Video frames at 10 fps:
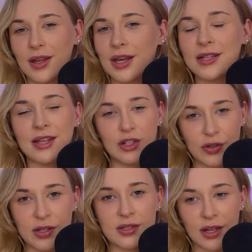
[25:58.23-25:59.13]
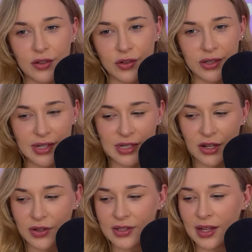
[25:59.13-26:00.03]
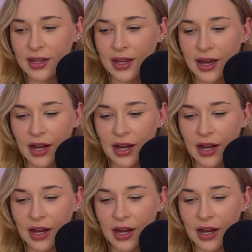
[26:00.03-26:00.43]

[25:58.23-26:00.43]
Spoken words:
etc., etc. There is that like